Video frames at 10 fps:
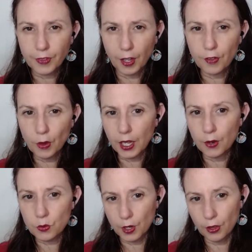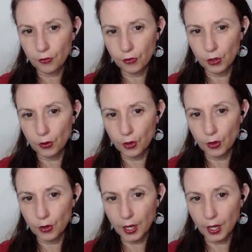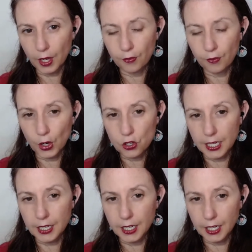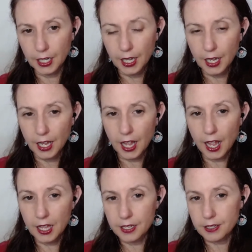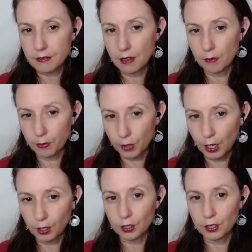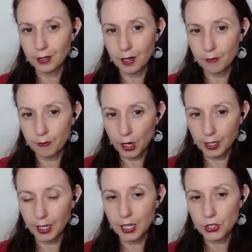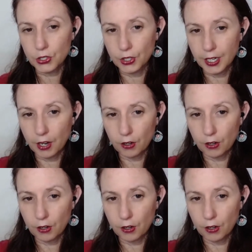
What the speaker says: I felt like I was one of the few that had a very strong identity as a blogger, a podcaster, and now